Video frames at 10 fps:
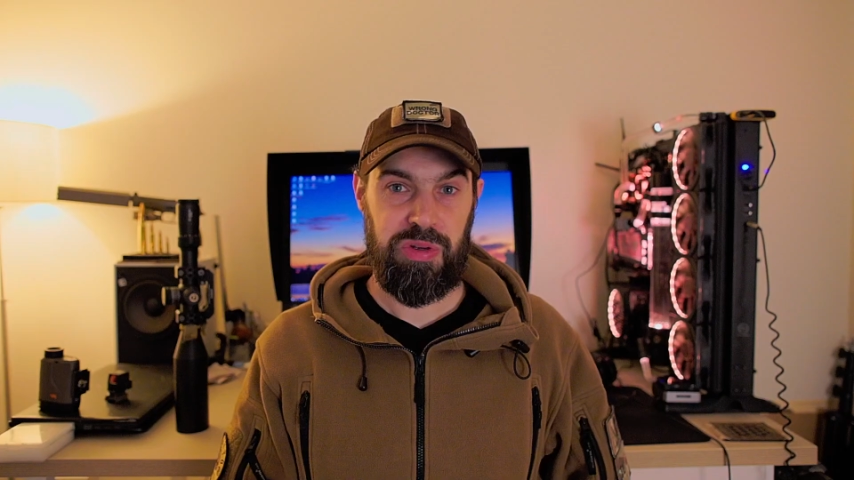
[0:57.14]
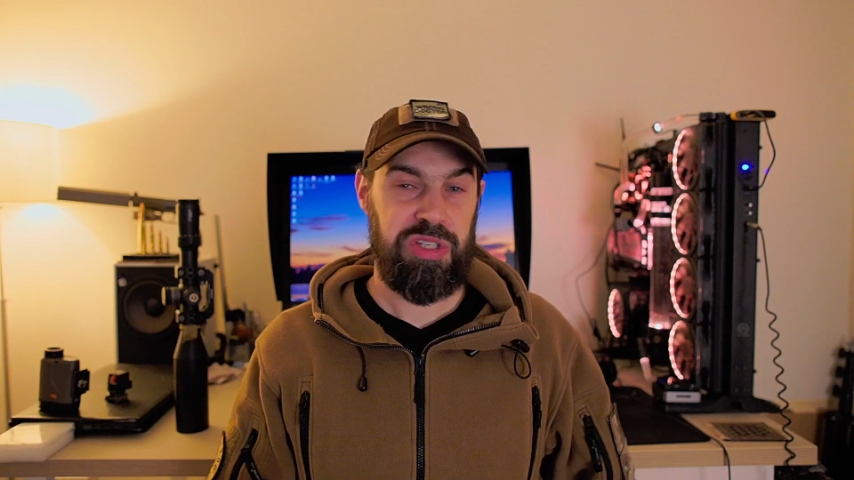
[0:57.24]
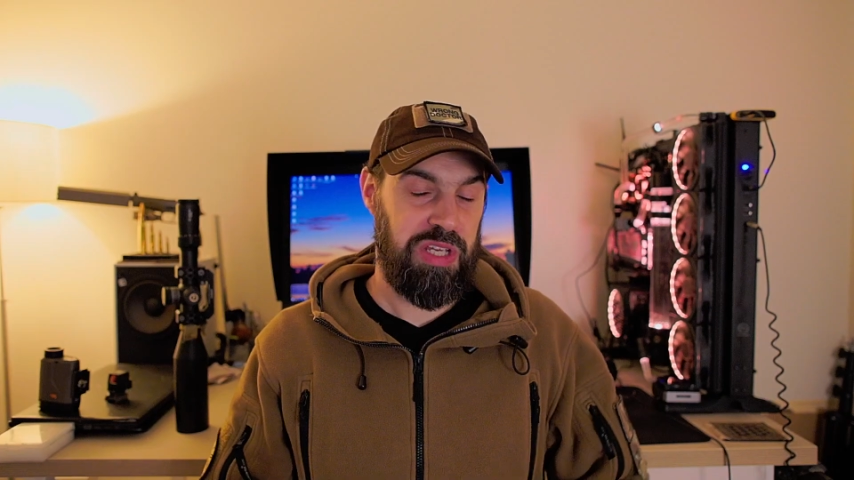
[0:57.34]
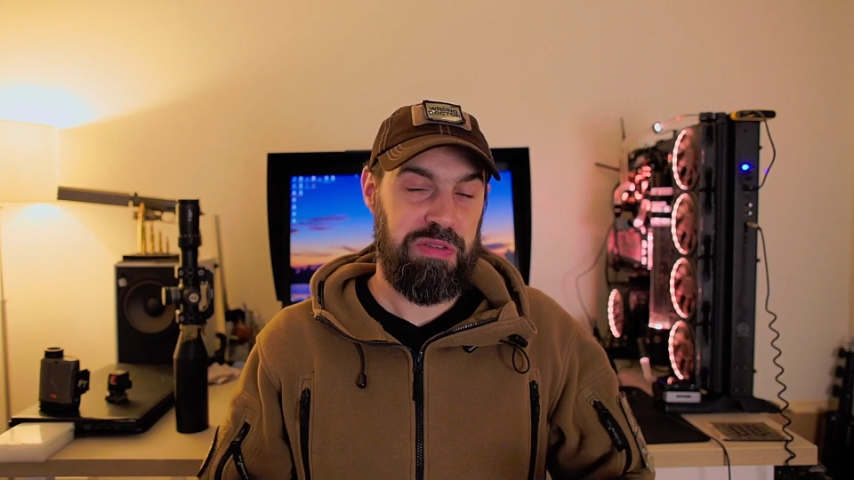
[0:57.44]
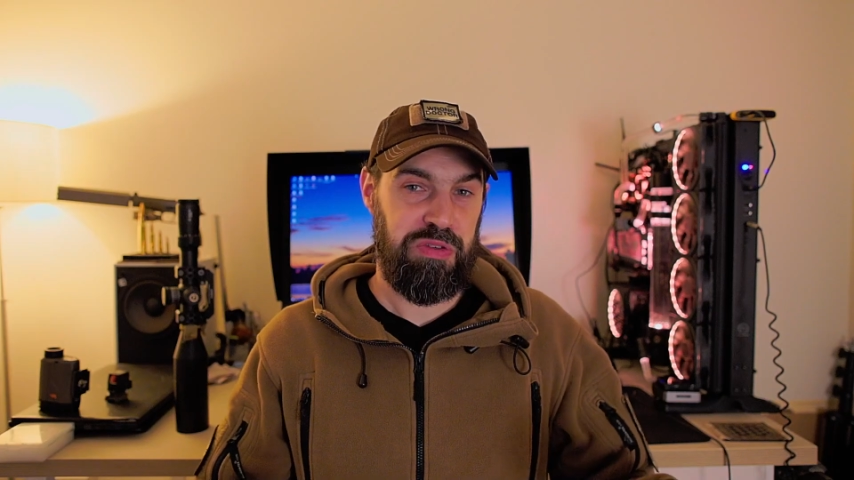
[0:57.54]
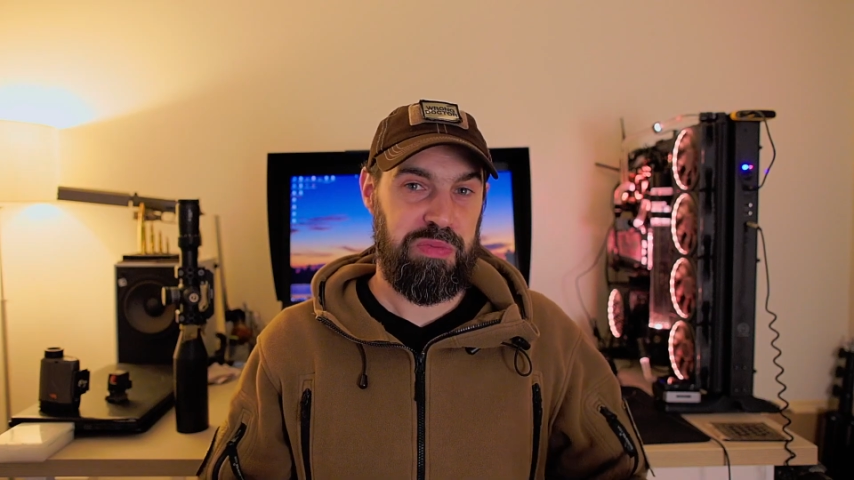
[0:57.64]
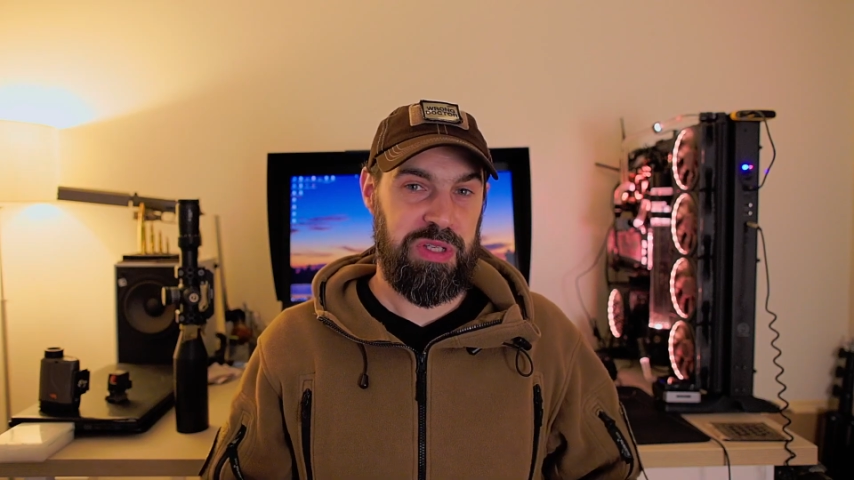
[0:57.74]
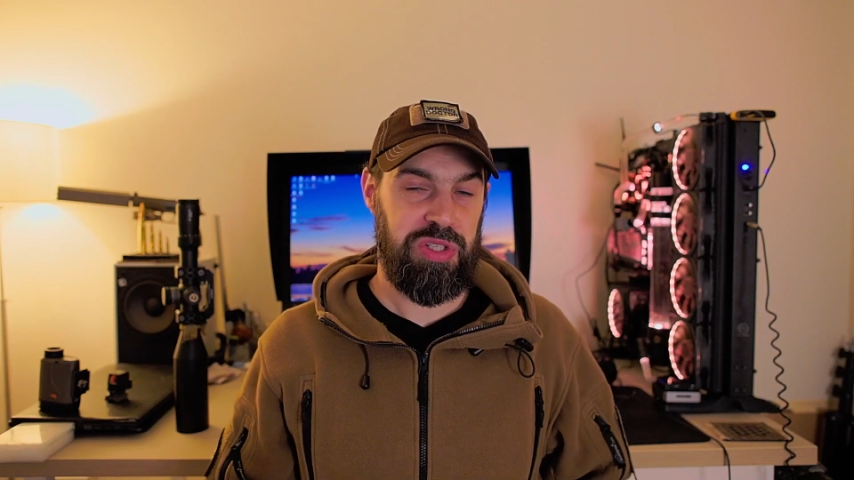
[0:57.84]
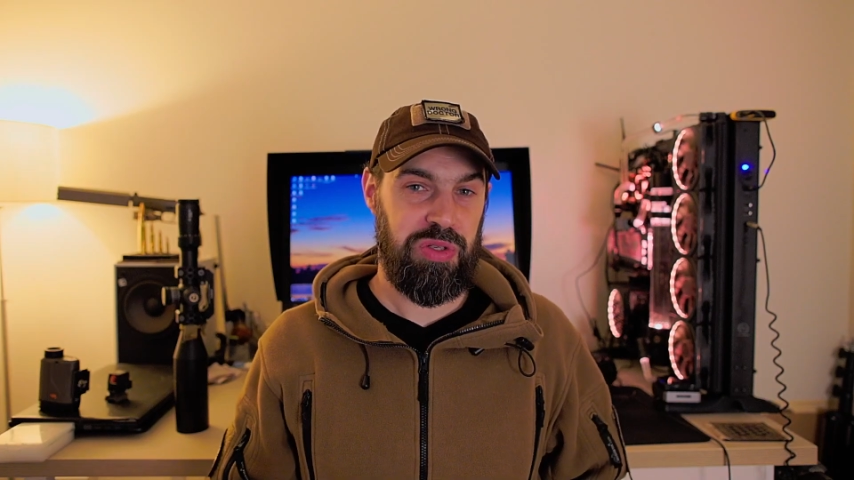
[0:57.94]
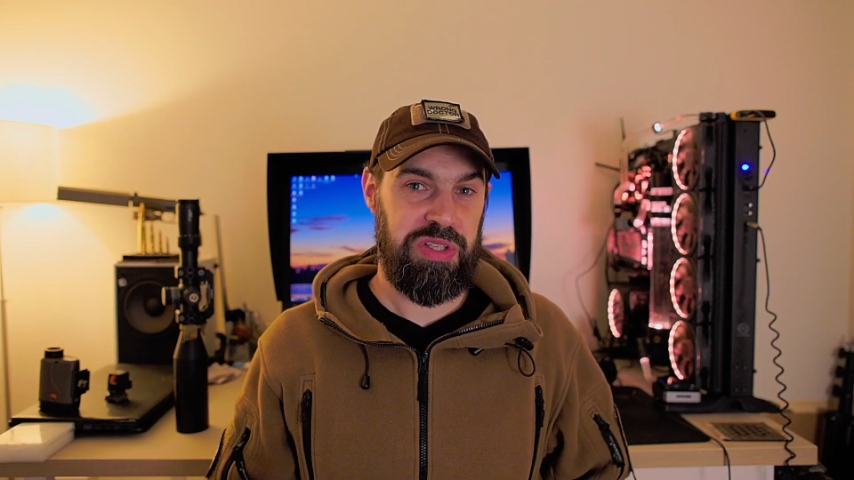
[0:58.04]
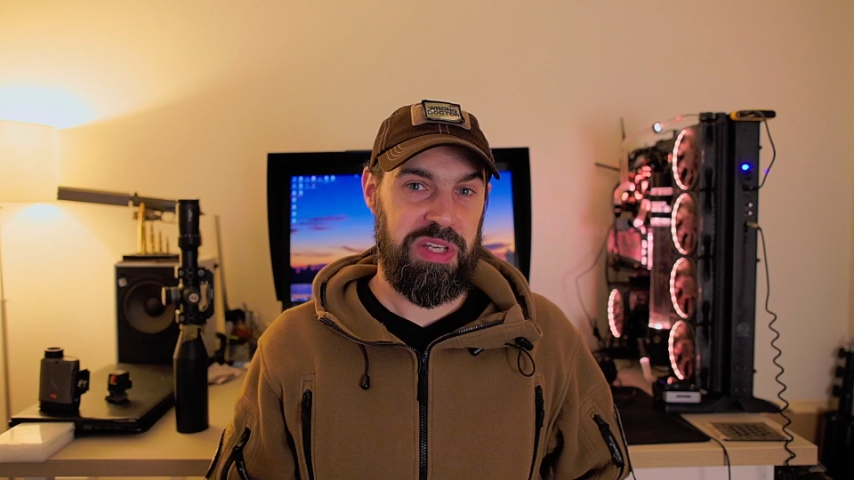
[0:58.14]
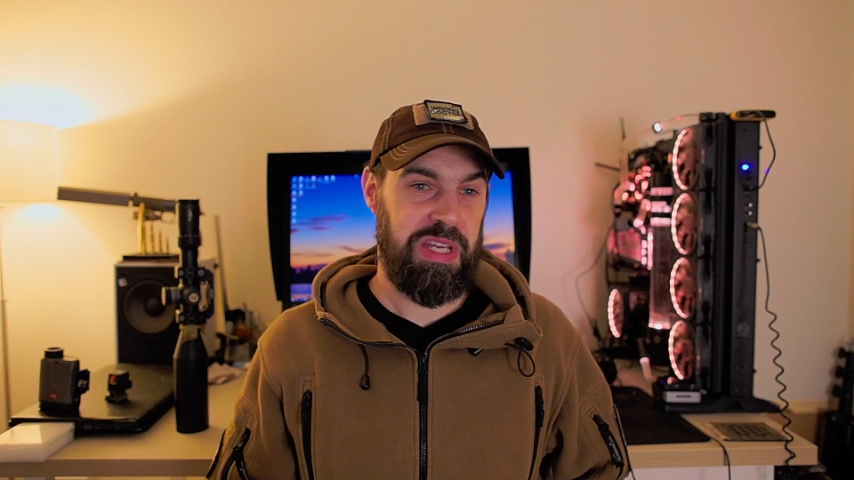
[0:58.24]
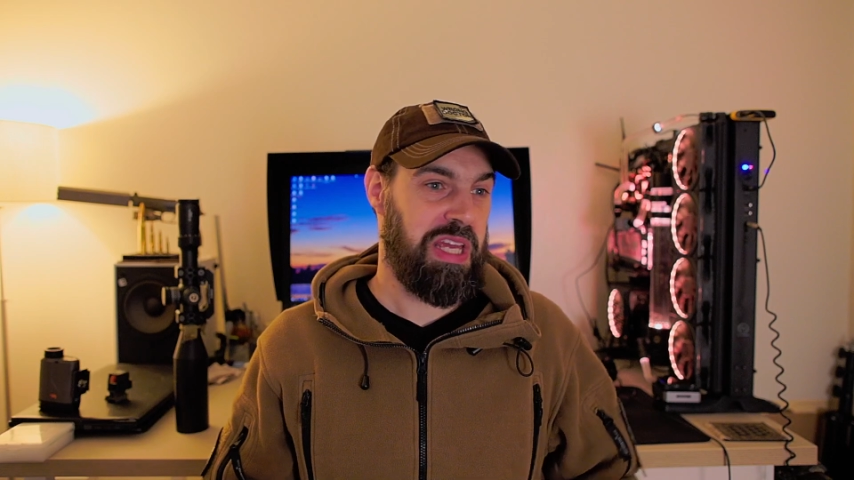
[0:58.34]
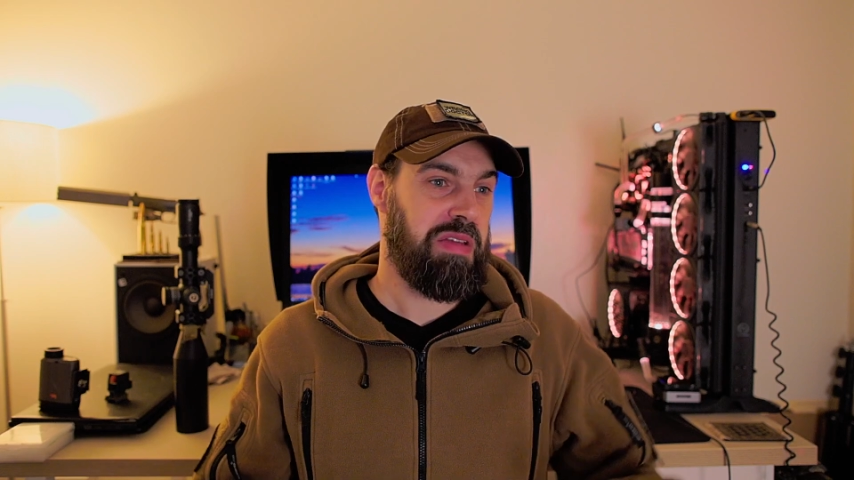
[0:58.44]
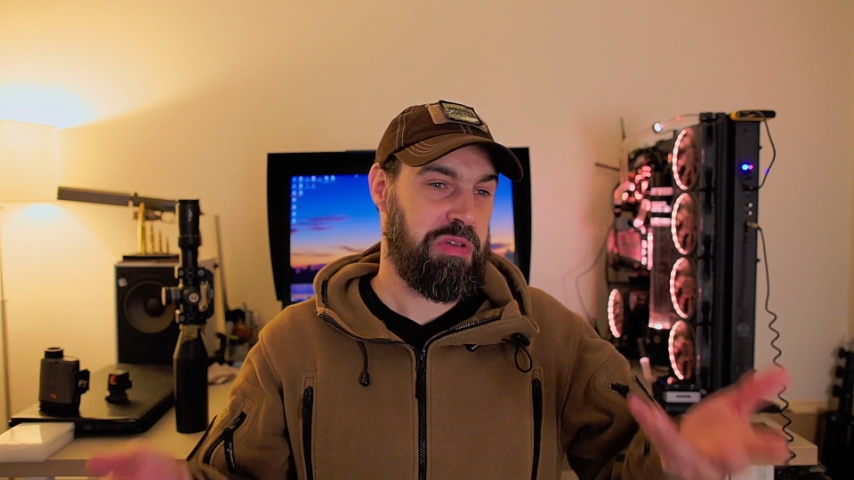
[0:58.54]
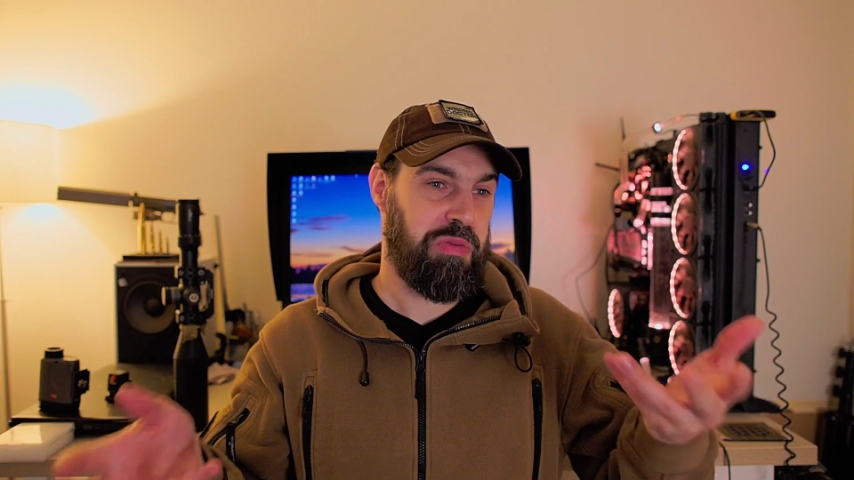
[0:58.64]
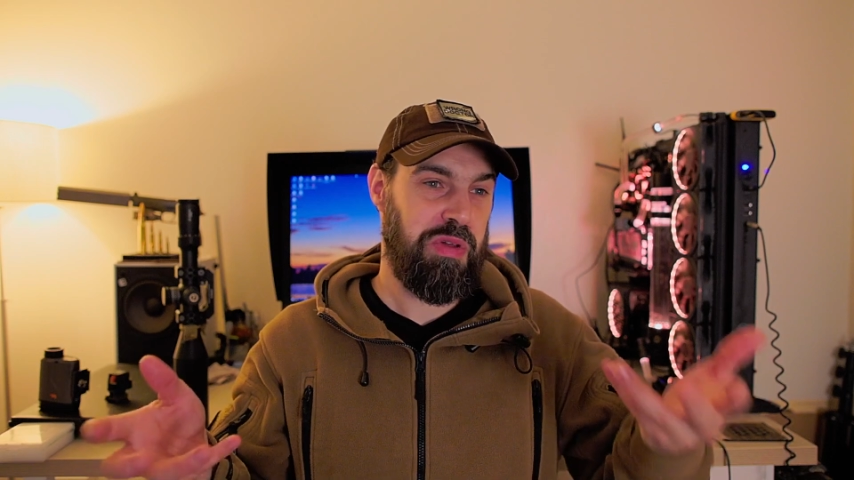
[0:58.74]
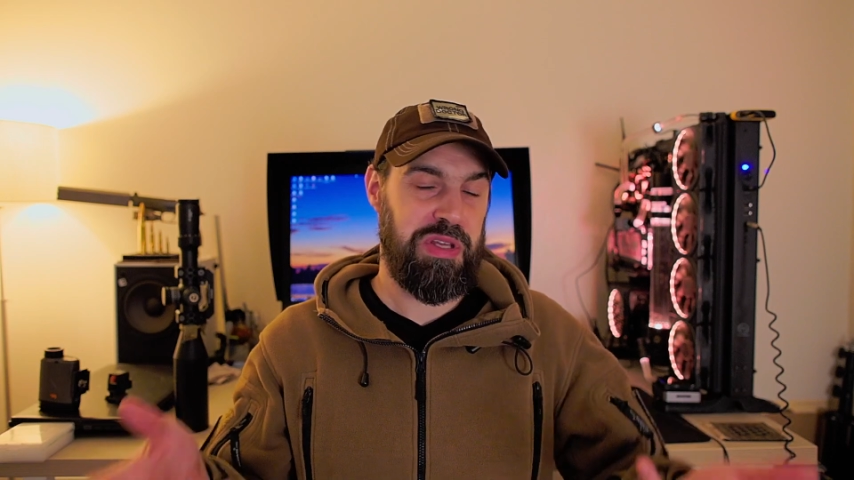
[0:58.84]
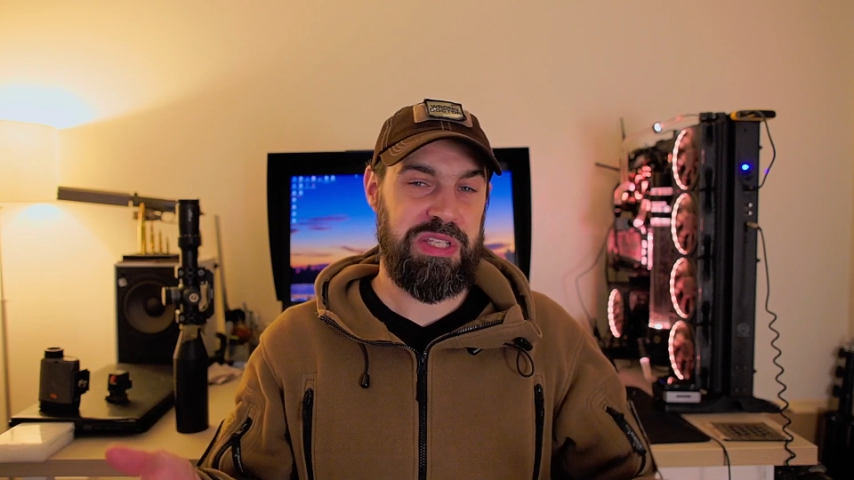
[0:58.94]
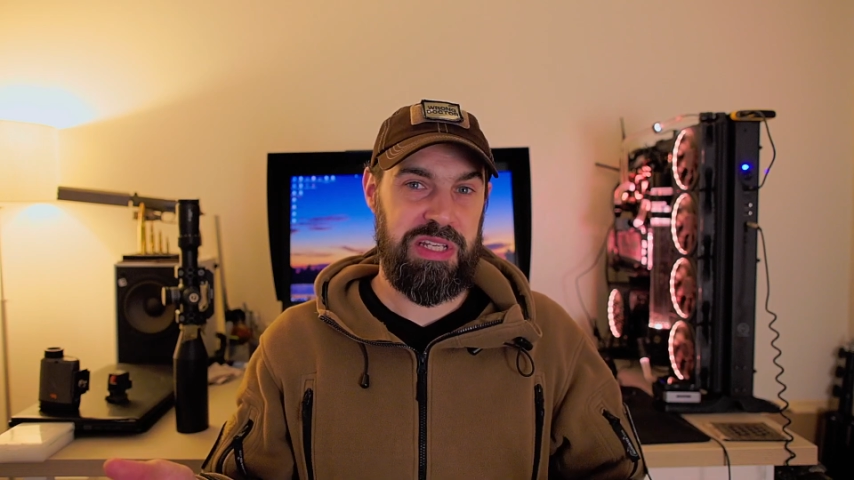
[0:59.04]
which if you've been shooting even
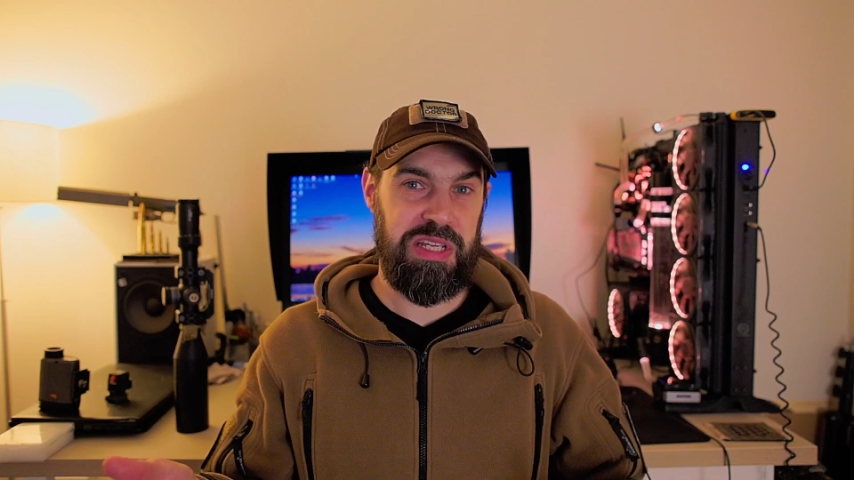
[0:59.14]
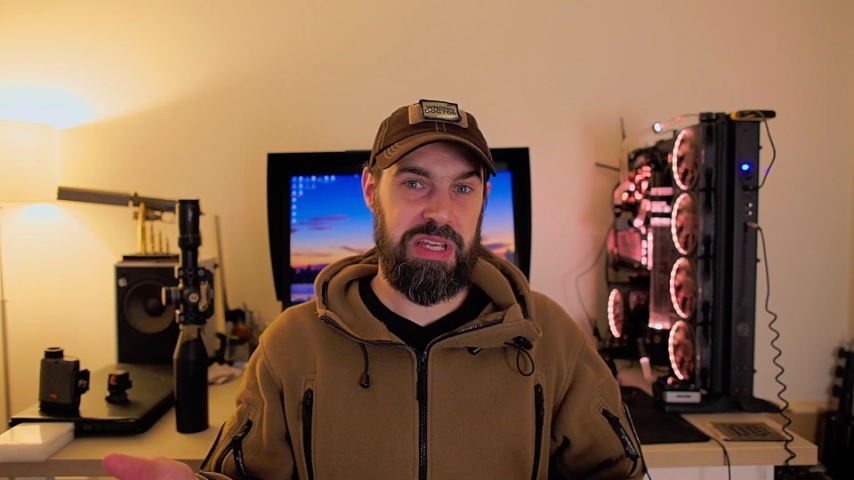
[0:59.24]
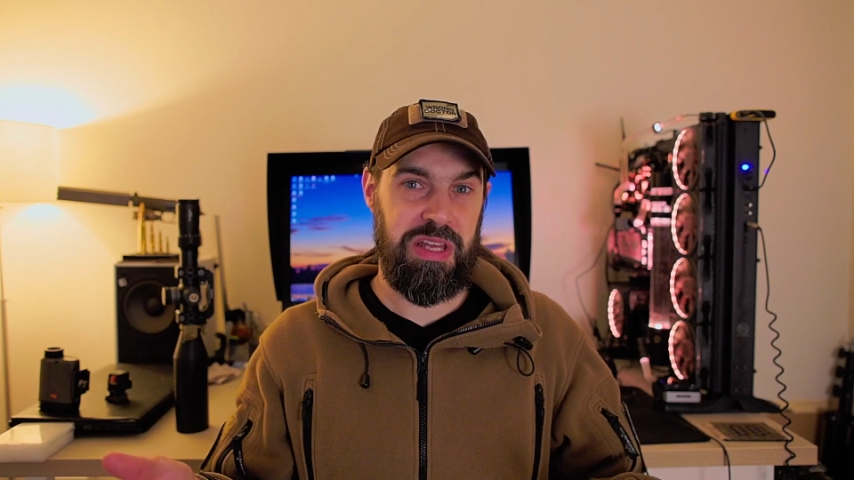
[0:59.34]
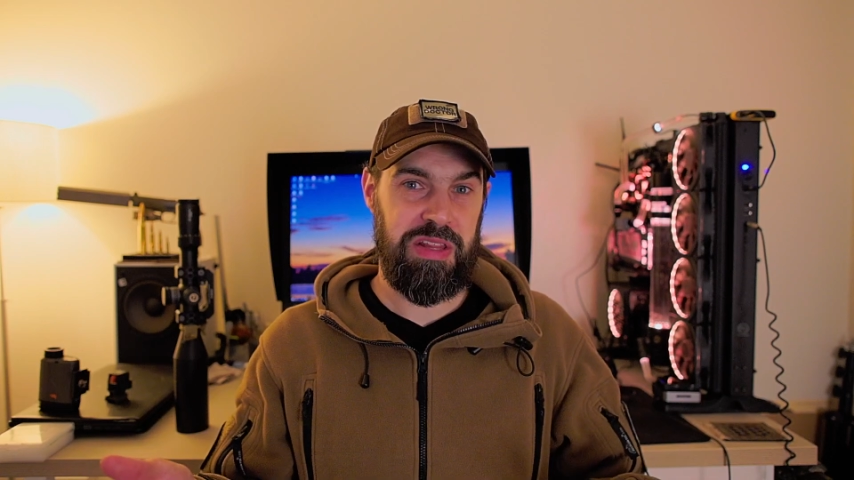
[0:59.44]
with a sling,